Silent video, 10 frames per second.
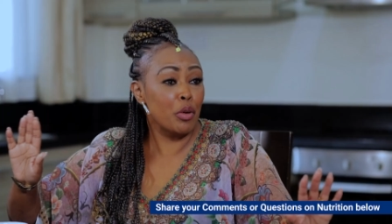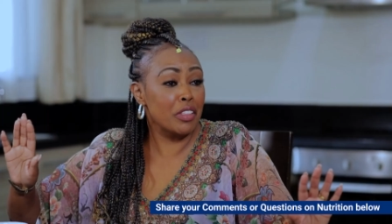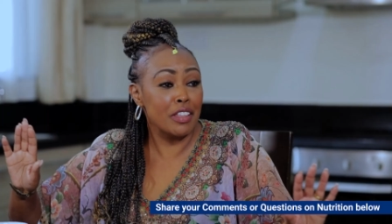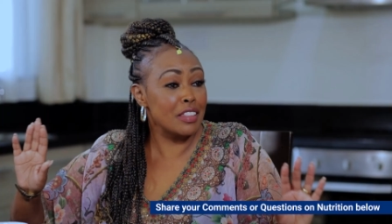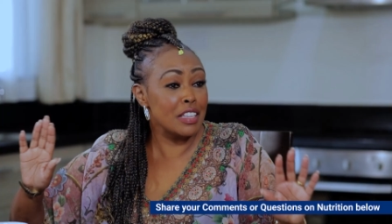know
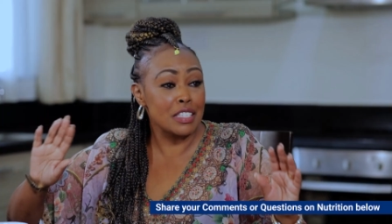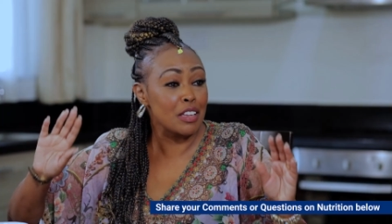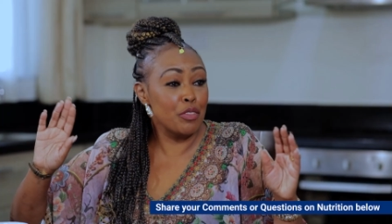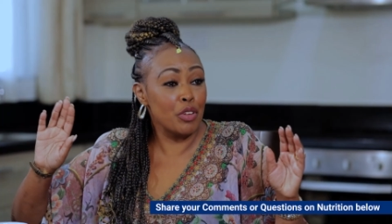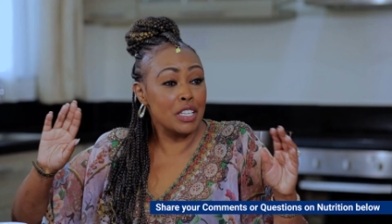whether
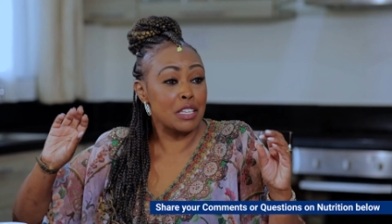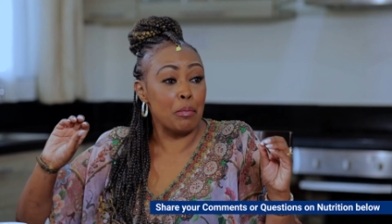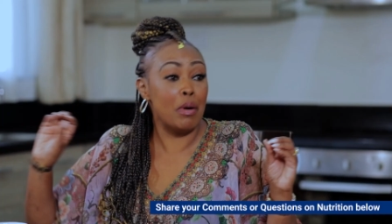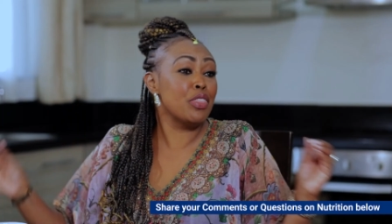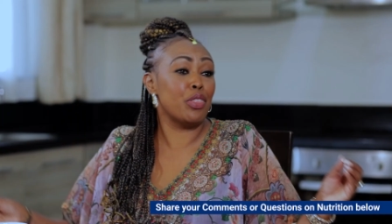it's
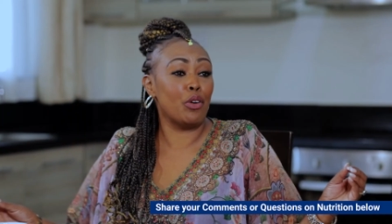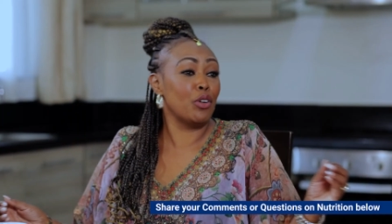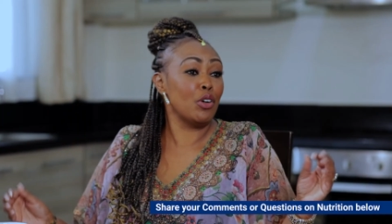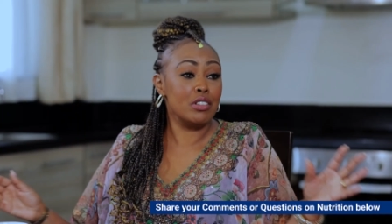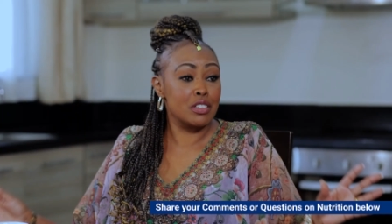a myth
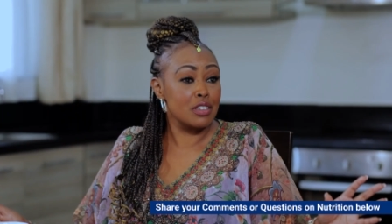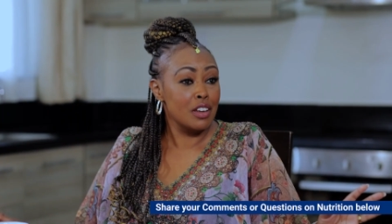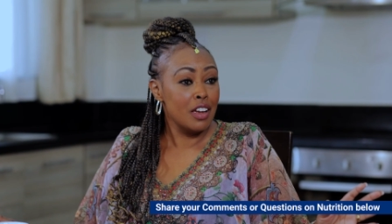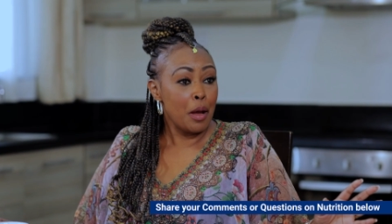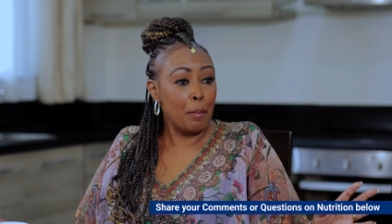or
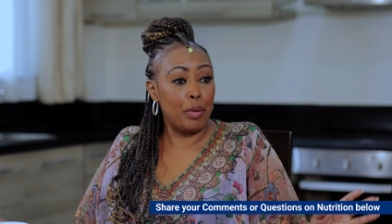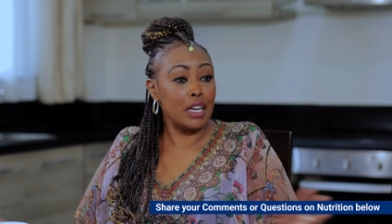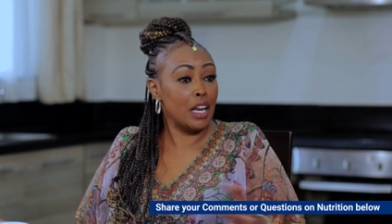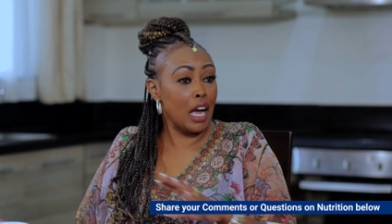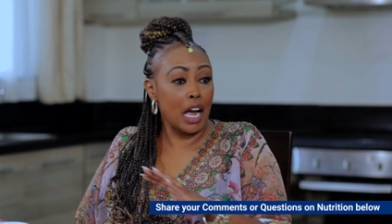not,
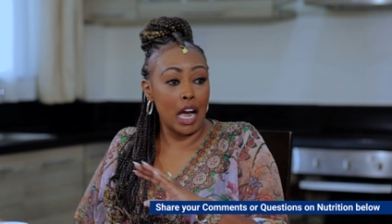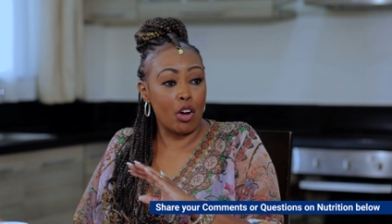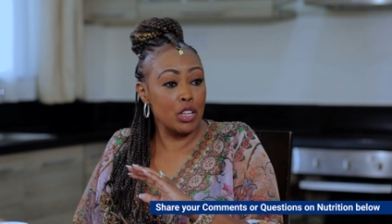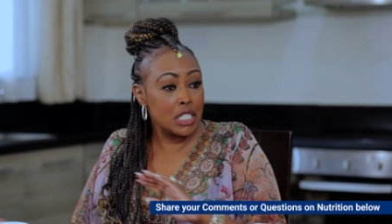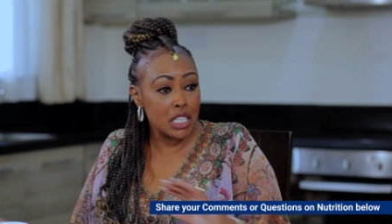but
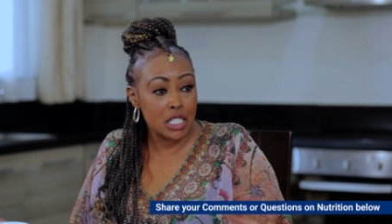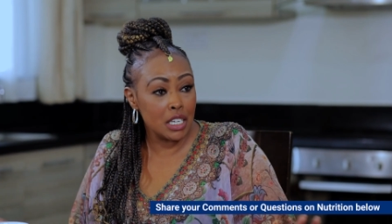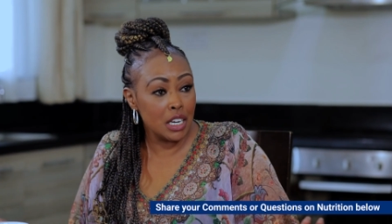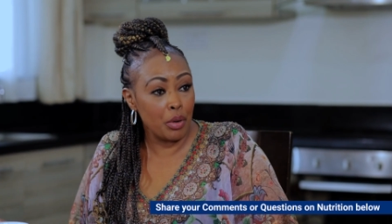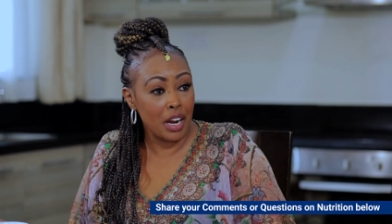
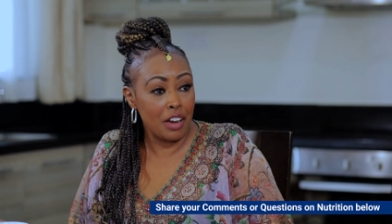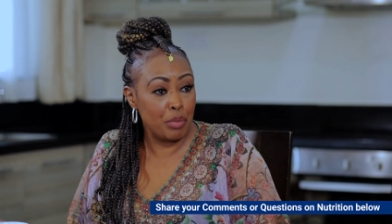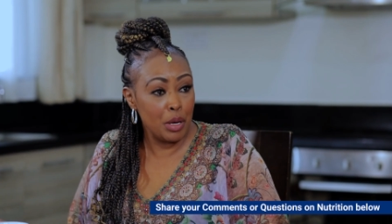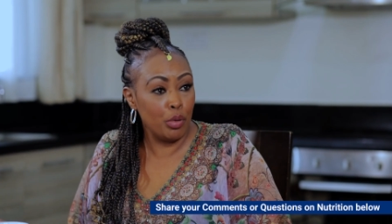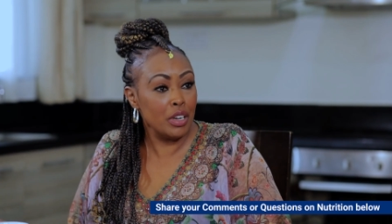consistently when I
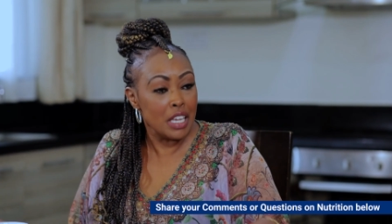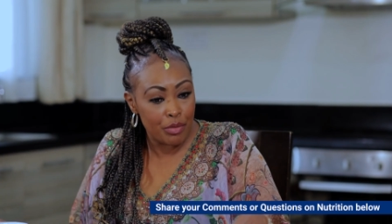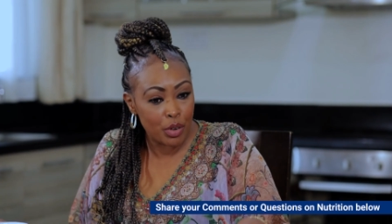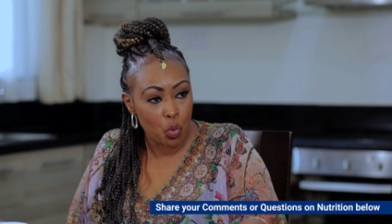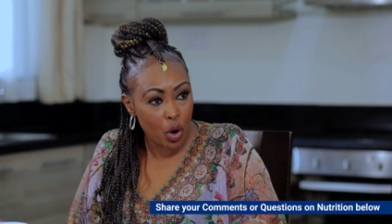have people
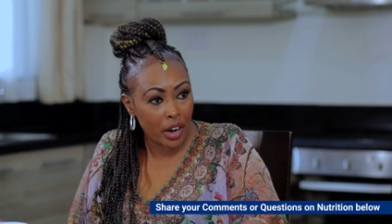even